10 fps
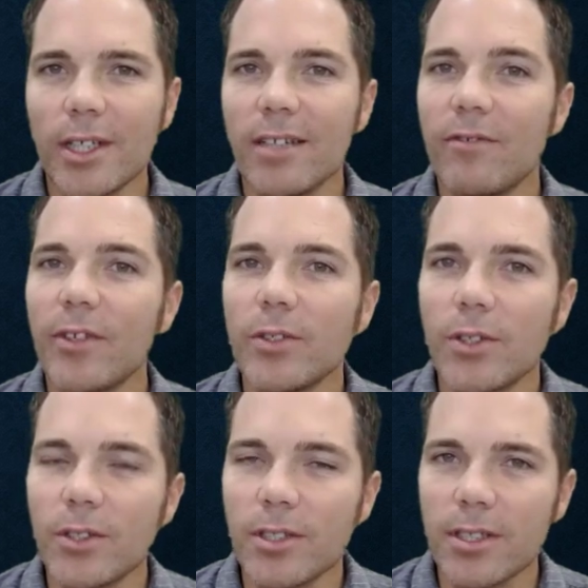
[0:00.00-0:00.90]
at
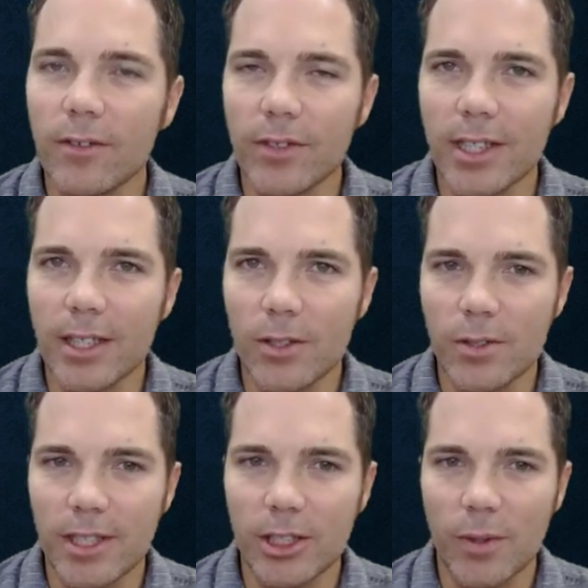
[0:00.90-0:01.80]
filters for the
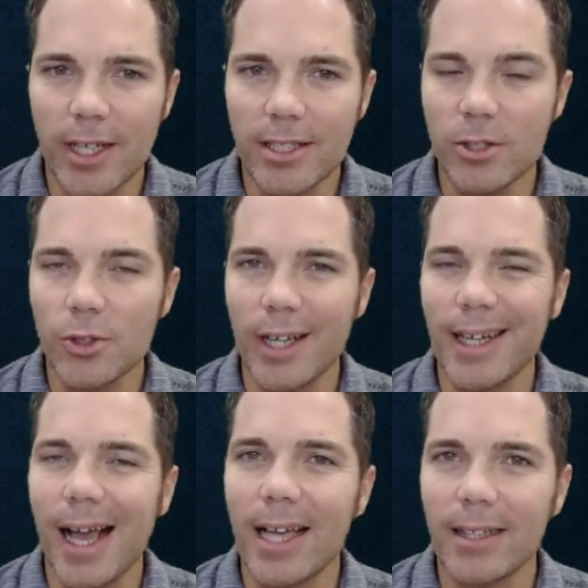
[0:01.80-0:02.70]
acoustic trace to try and
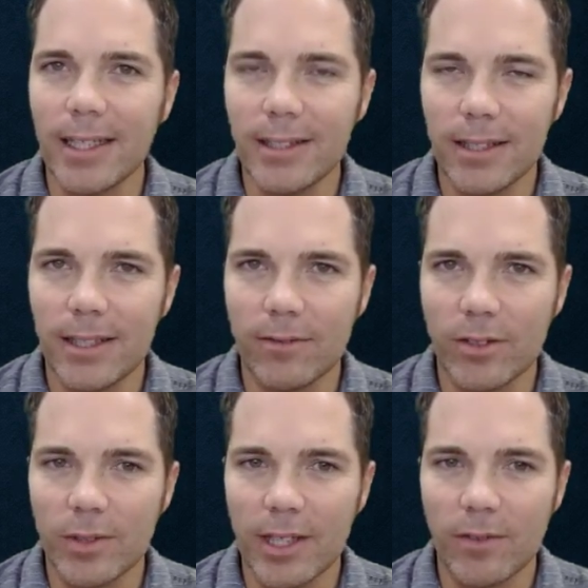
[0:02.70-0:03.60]
highlight the
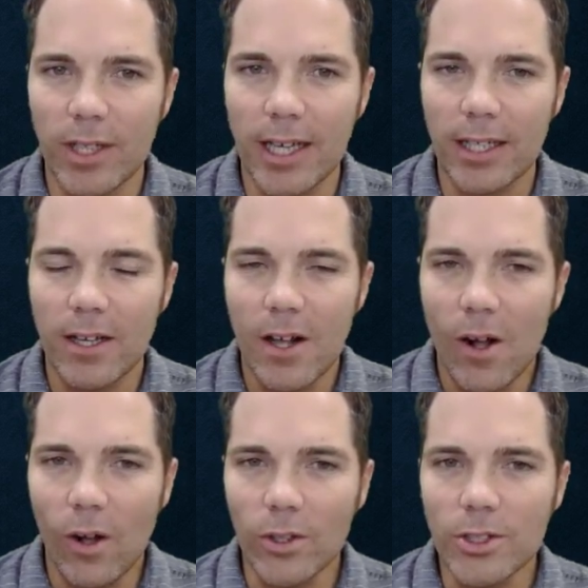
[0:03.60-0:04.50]
fluid level kick.
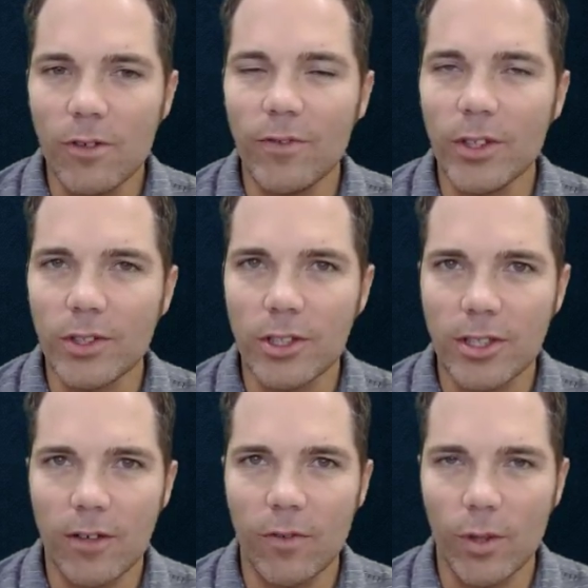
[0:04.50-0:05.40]
Also
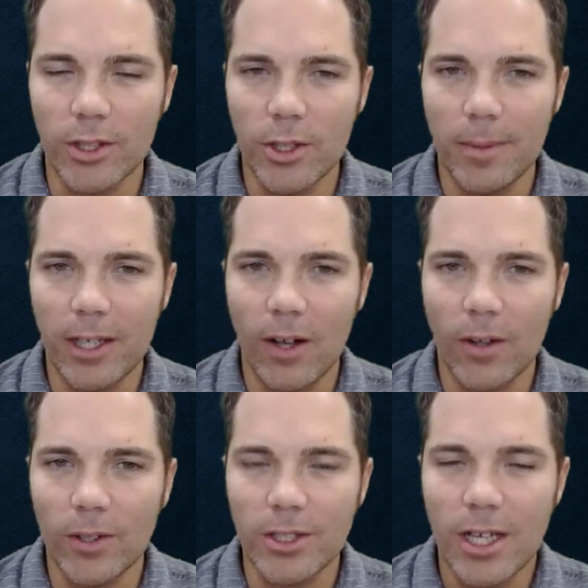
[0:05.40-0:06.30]
filters for tubing
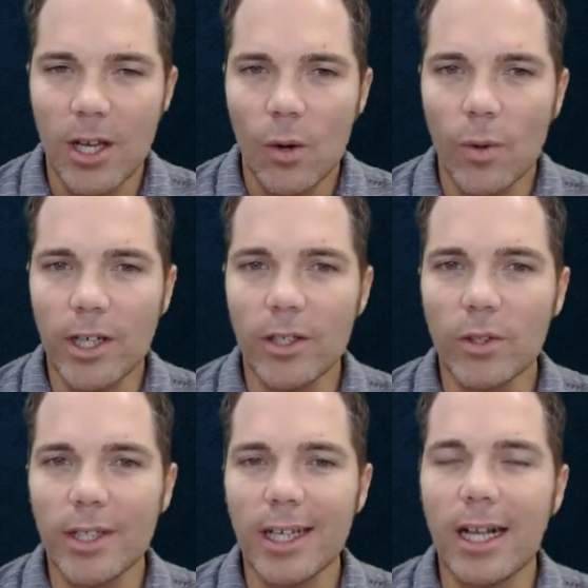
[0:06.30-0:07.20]
collars. We're going to
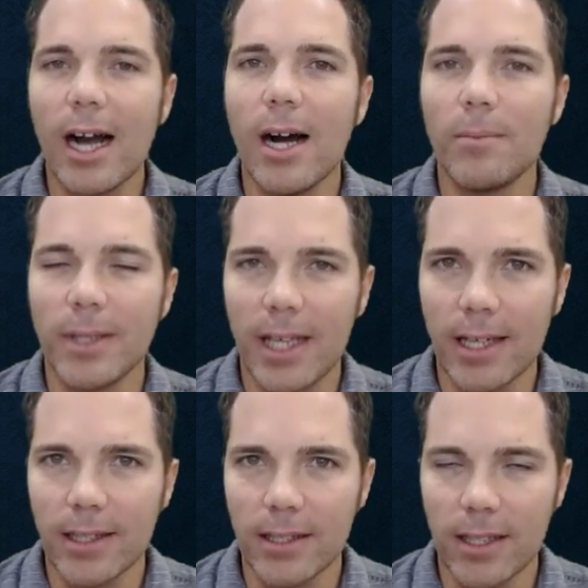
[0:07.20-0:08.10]
look at
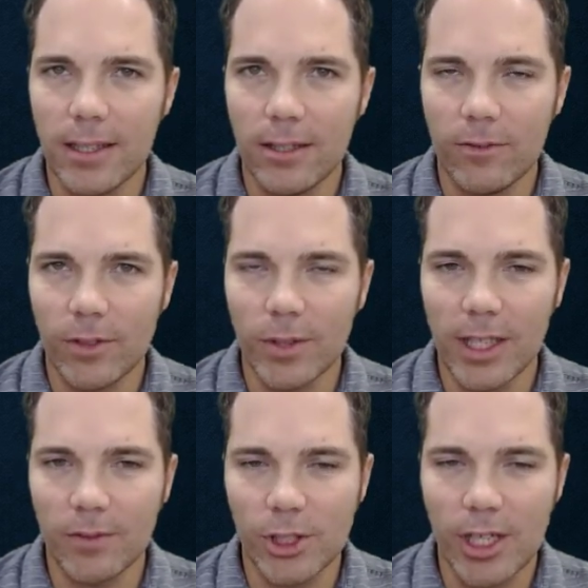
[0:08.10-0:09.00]
complicated fluid
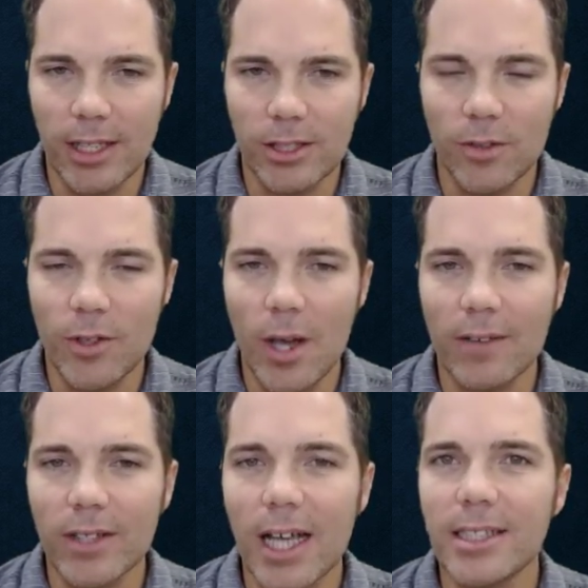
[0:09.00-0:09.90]
level shots. So if you
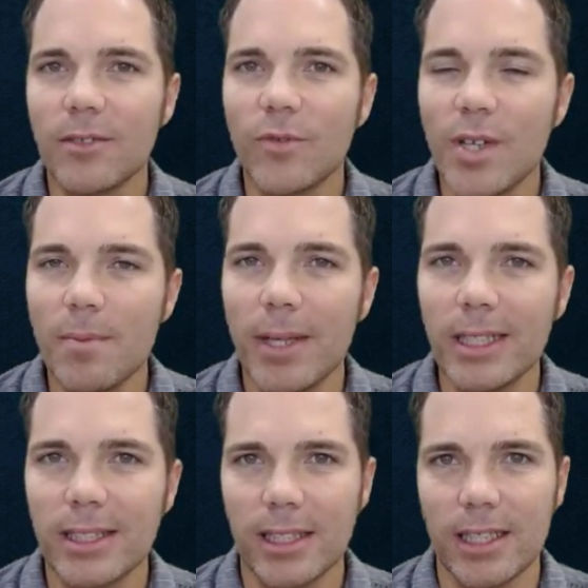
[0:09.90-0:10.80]
have lots of
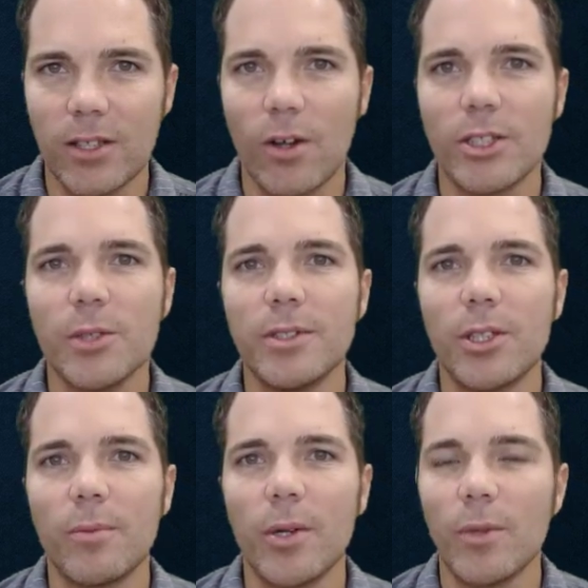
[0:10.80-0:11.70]
repeats and it's hard to
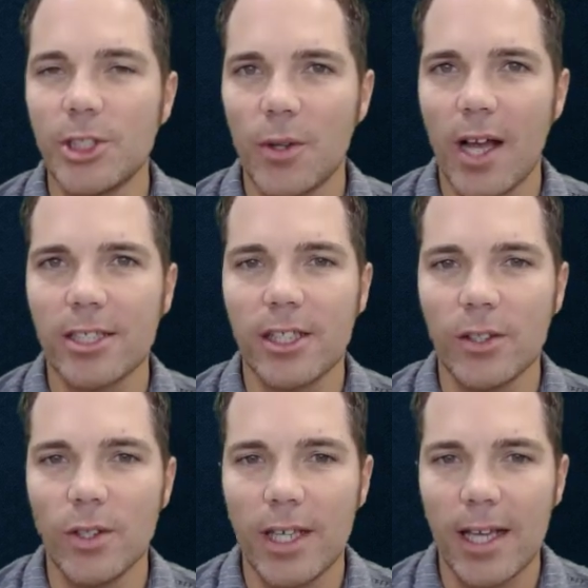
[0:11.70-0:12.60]
interpret what you're actually
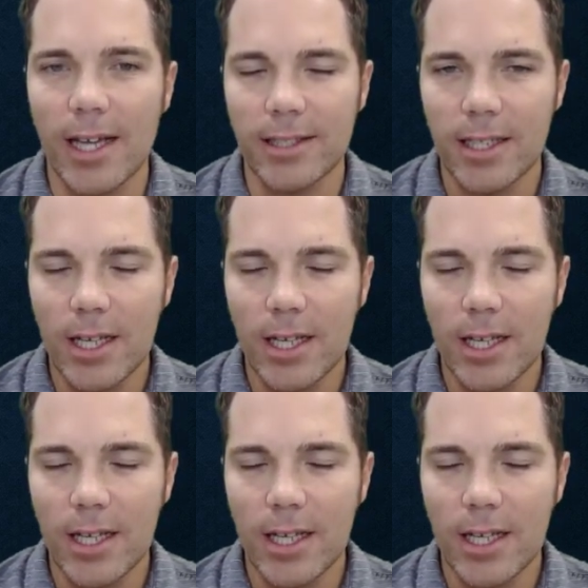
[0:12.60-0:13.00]
looking at,